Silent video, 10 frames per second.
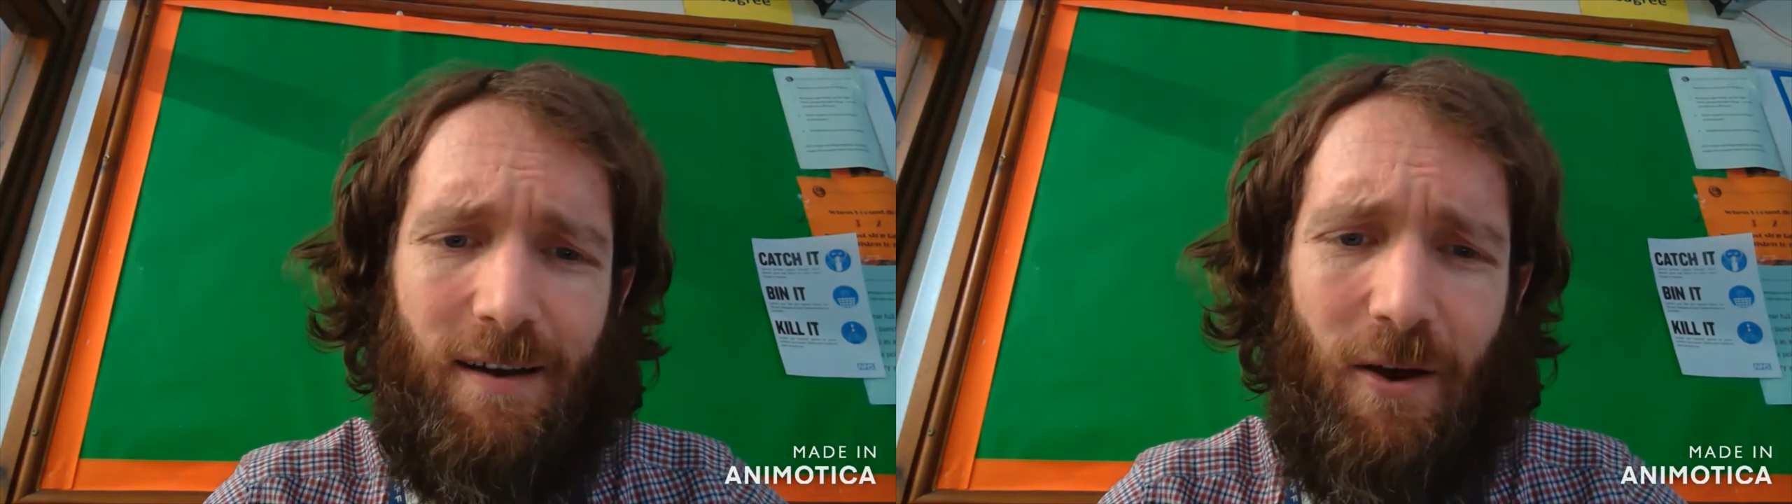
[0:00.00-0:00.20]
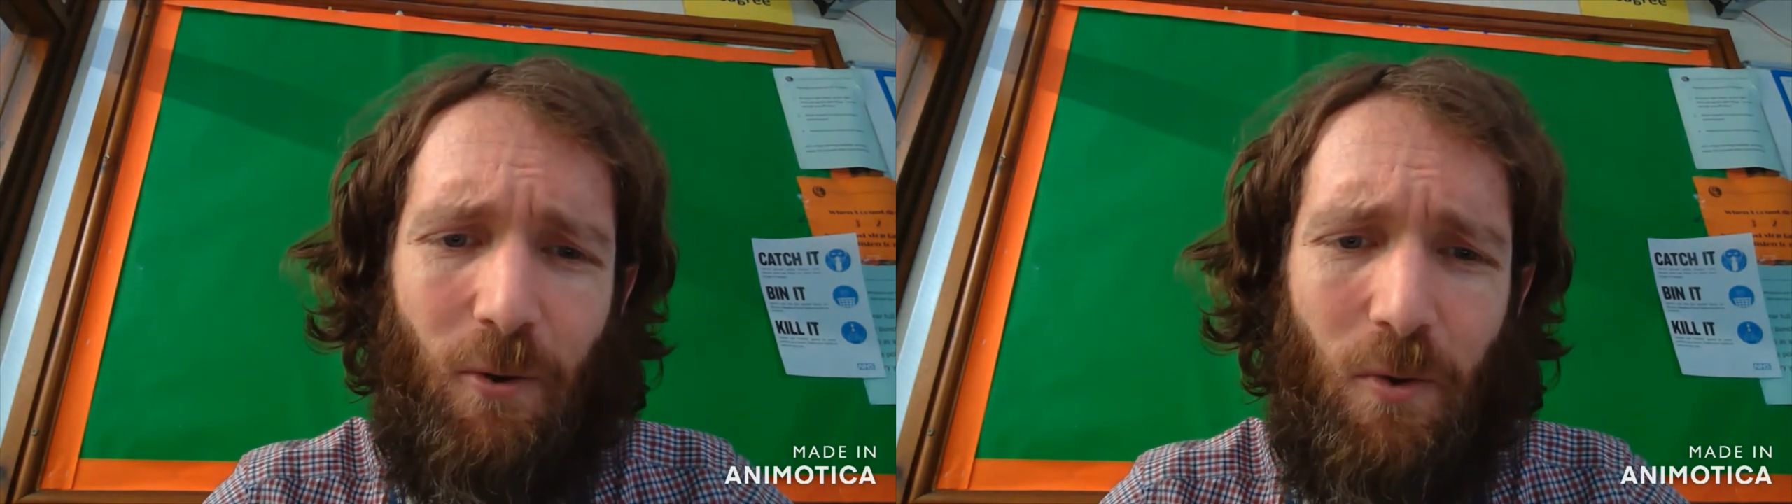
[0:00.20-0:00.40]

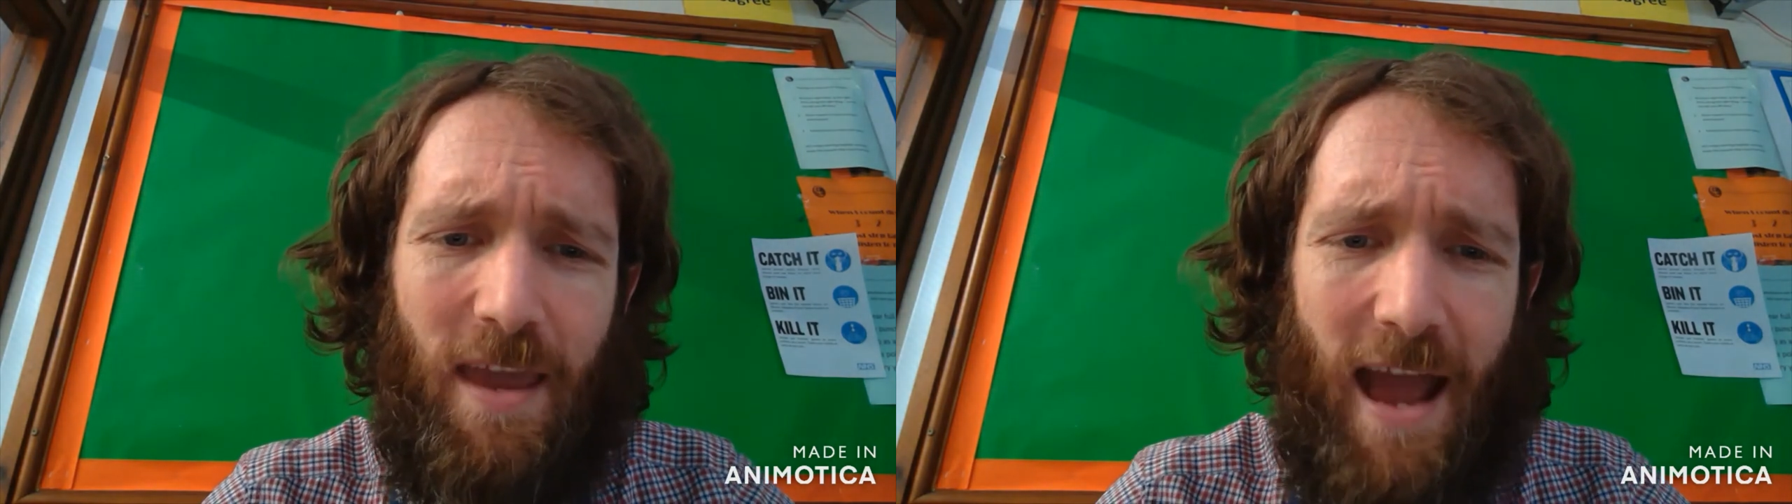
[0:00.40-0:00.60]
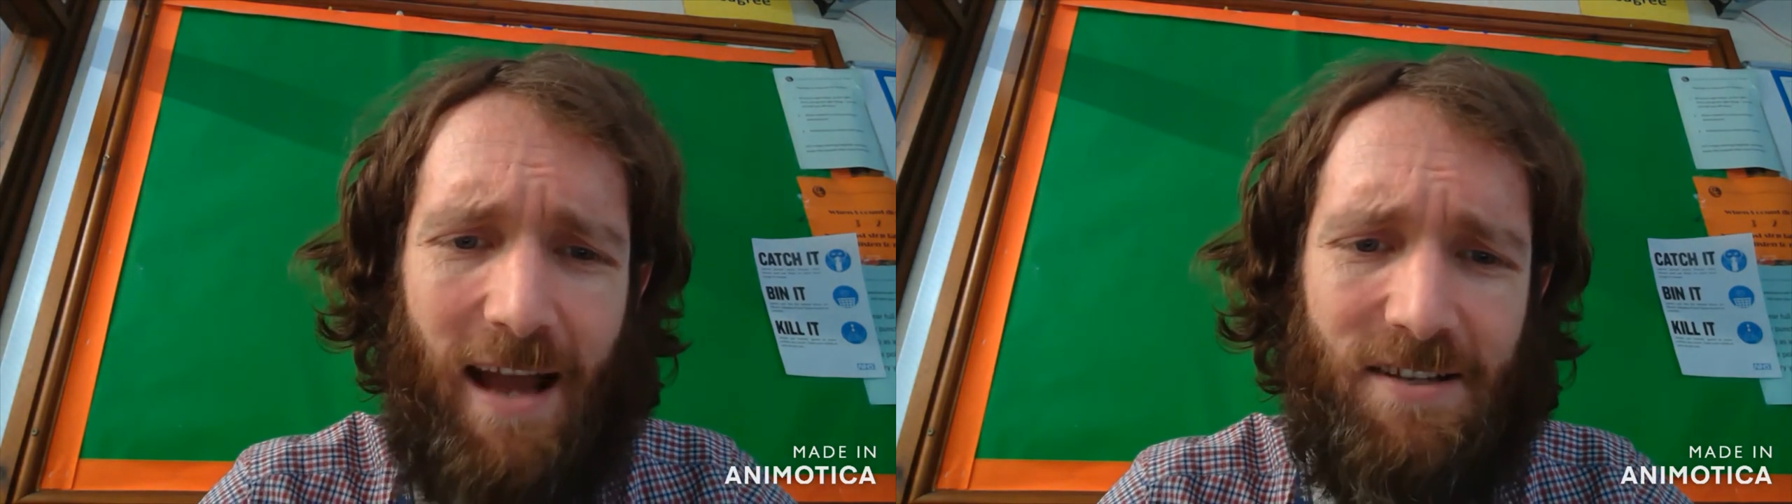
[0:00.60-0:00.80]
our own
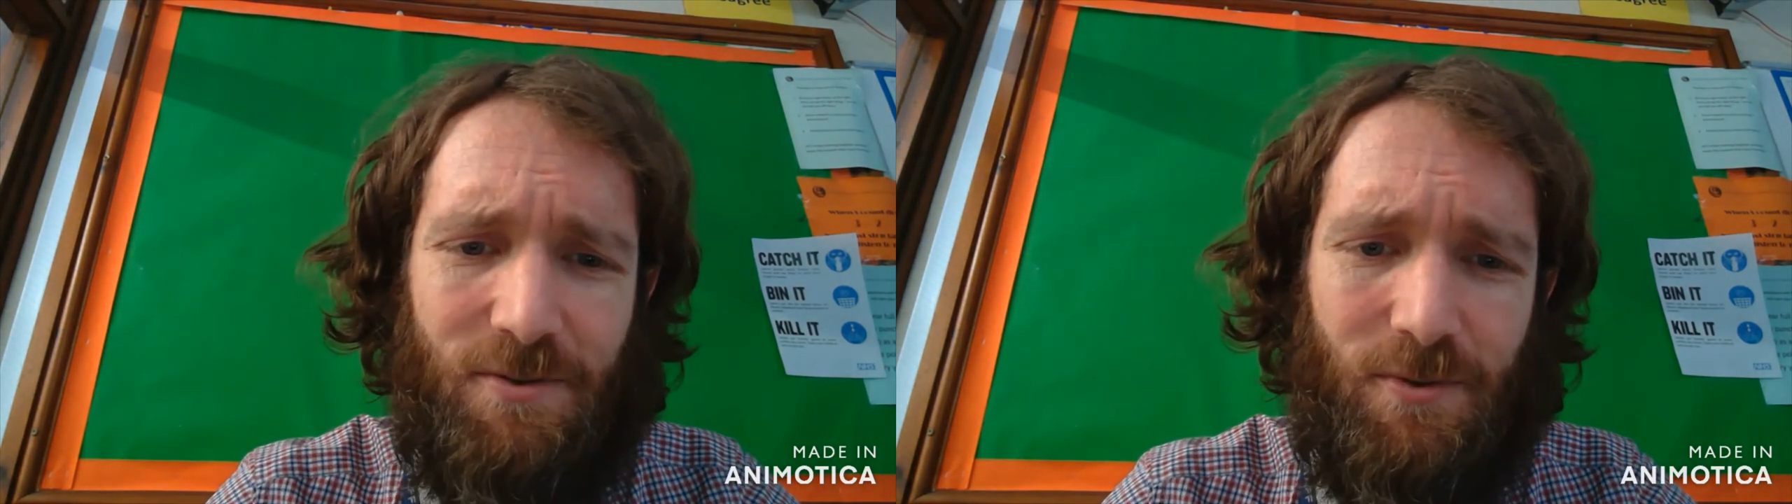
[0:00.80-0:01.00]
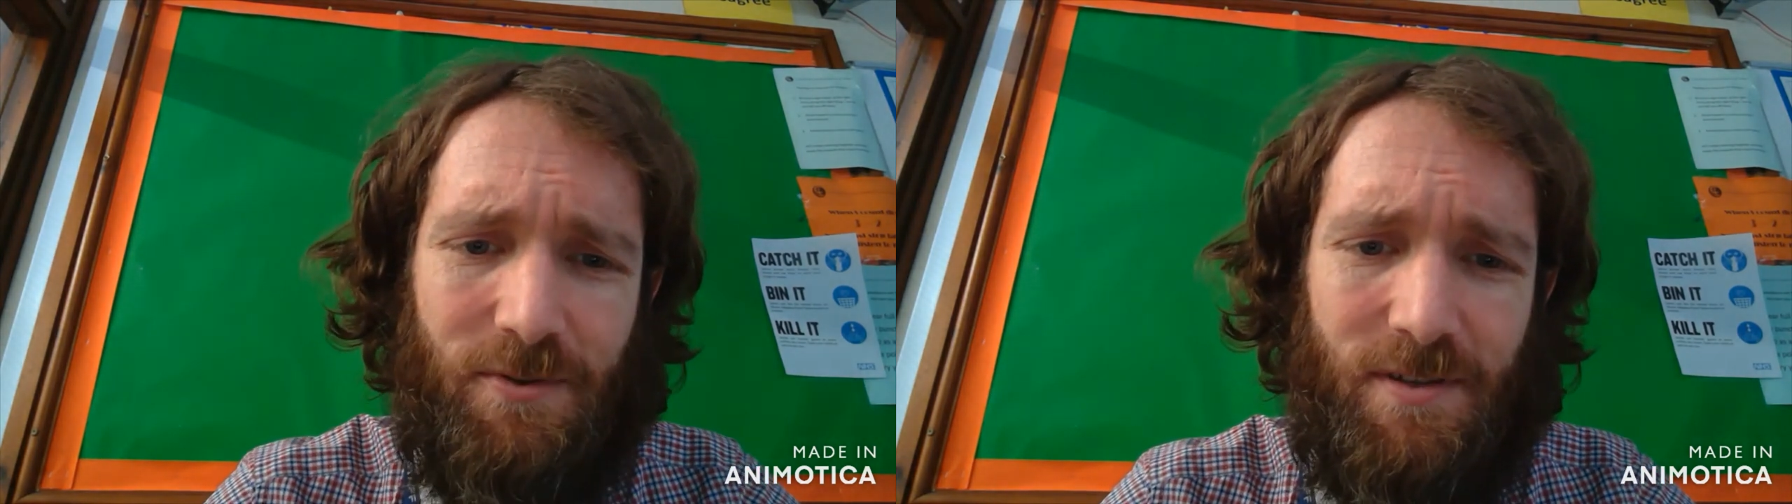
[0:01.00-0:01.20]

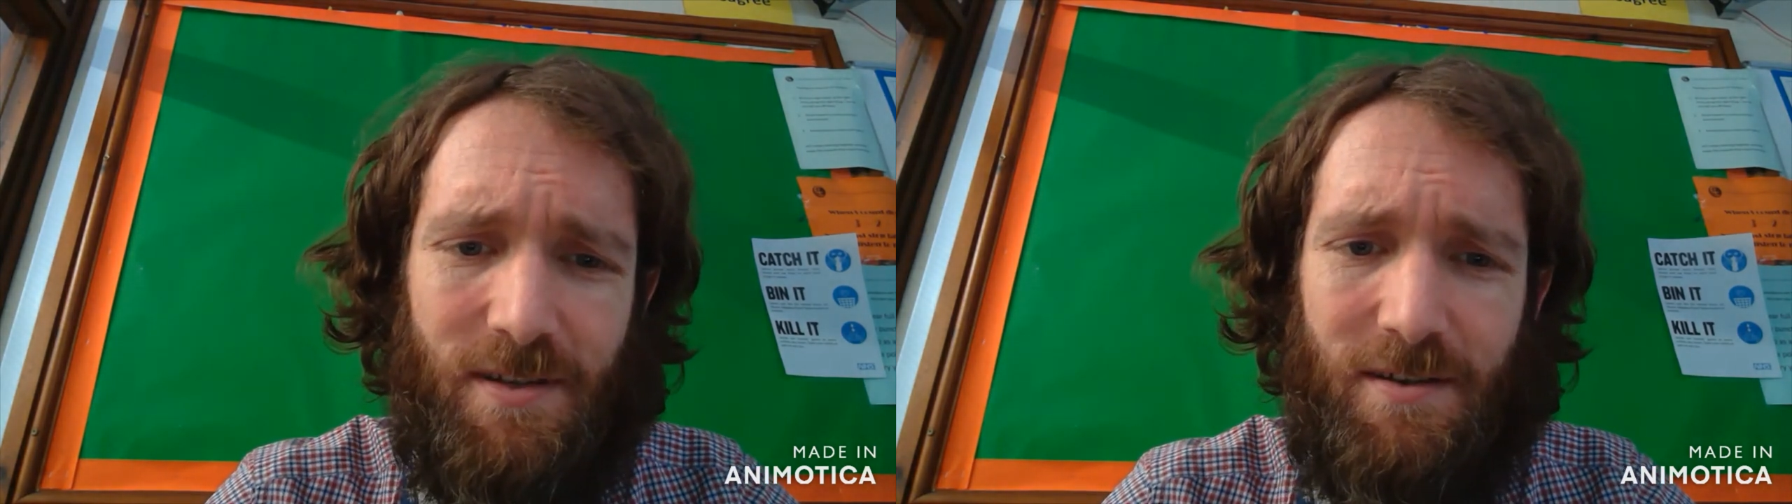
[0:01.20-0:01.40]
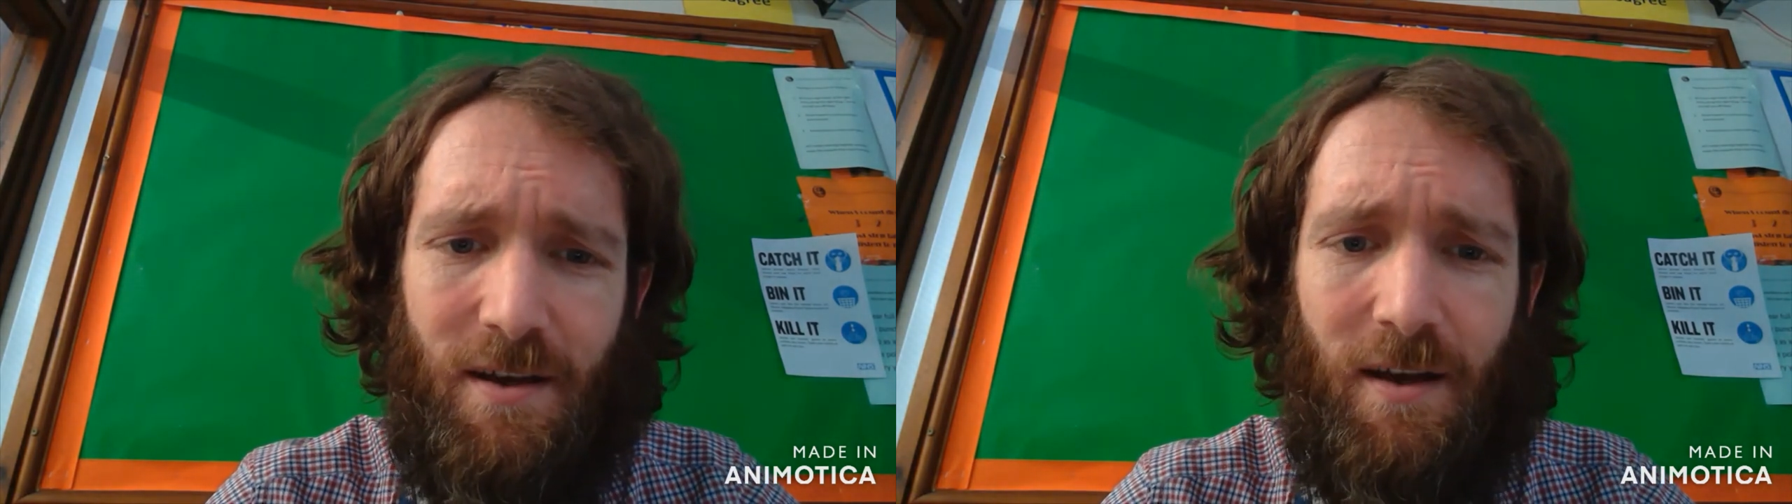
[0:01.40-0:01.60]

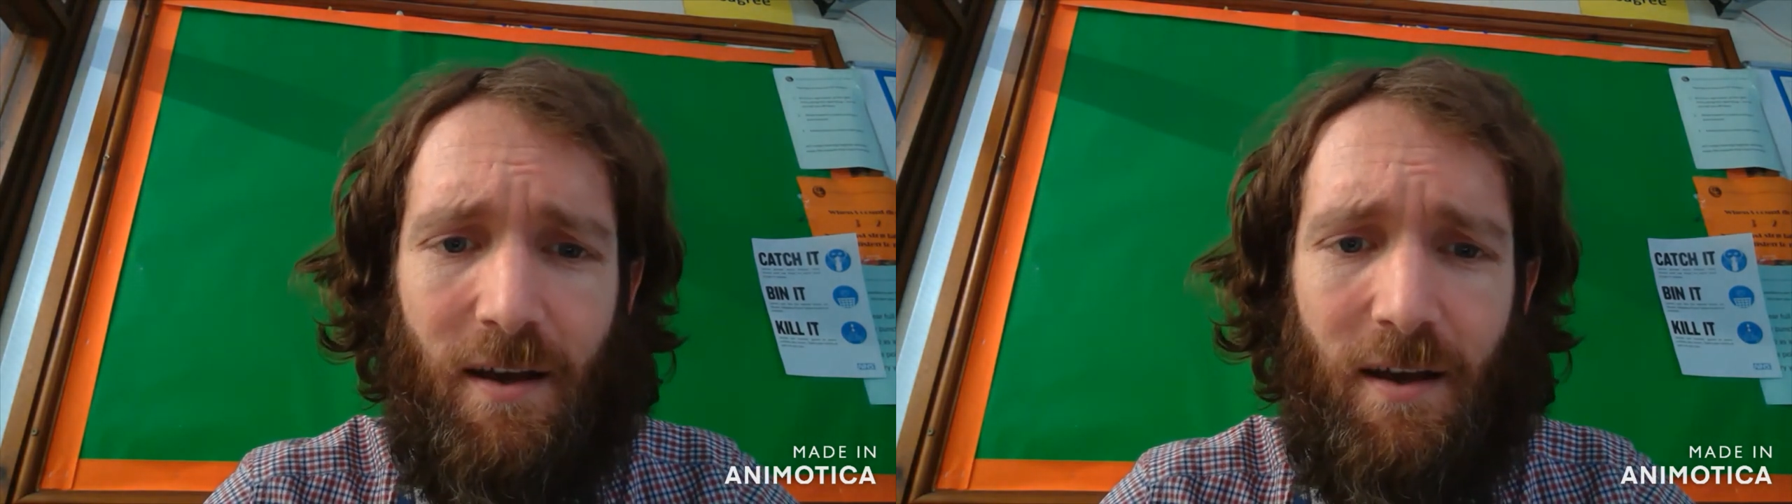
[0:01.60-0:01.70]
castles.